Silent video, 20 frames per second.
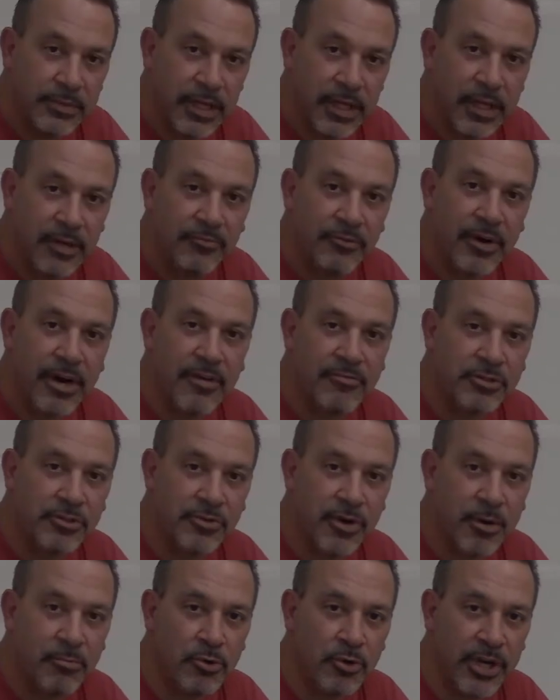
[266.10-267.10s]
If you're having
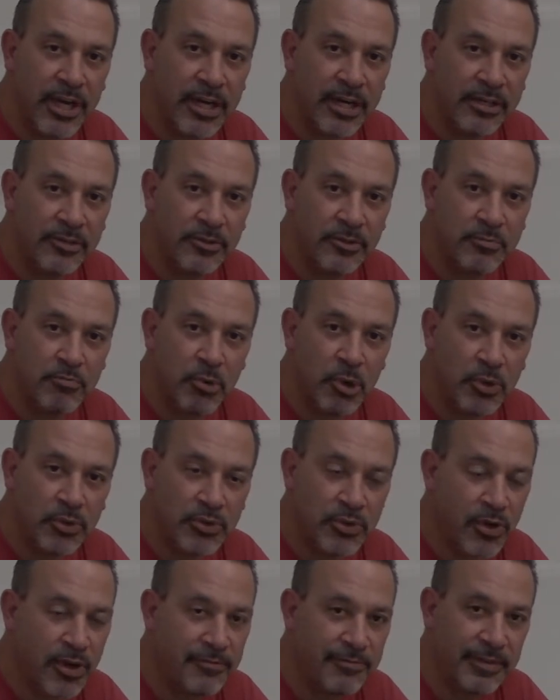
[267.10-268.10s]
trouble getting those
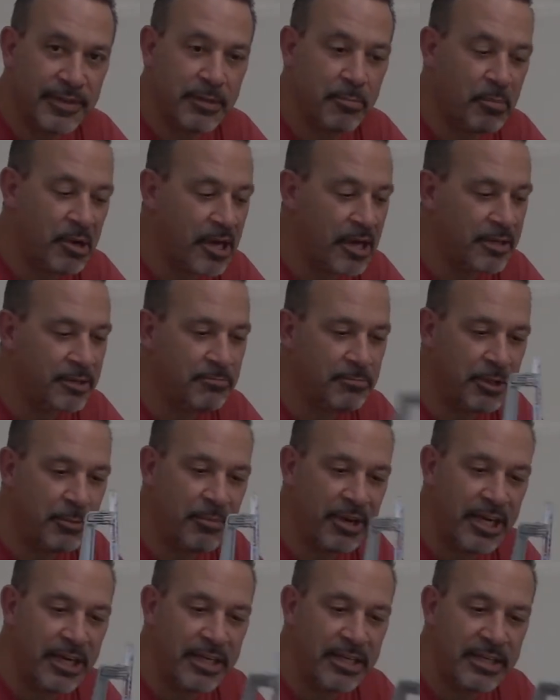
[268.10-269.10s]
bolts off at the bottom, you
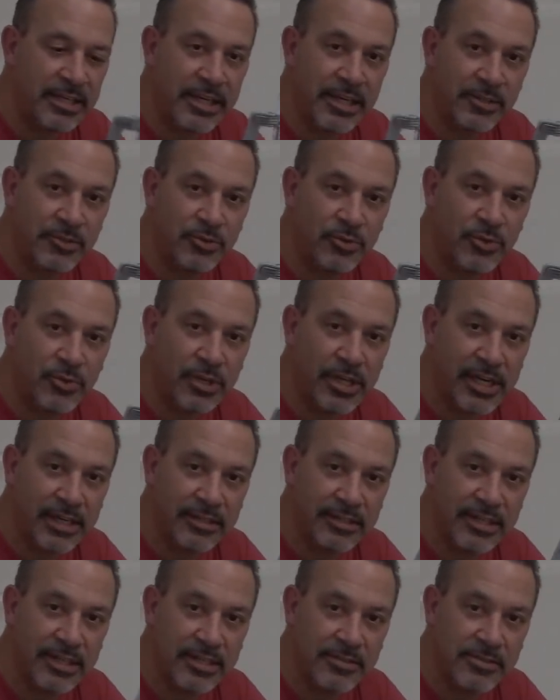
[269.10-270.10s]
may need to get a tool
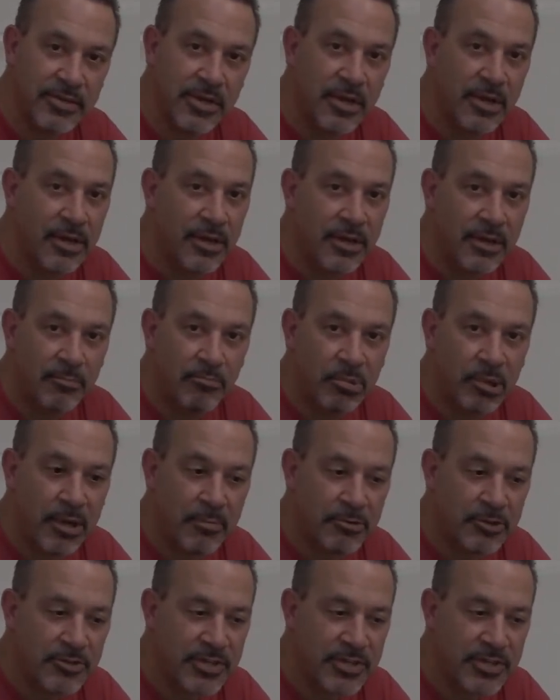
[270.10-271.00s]
like this, plumber's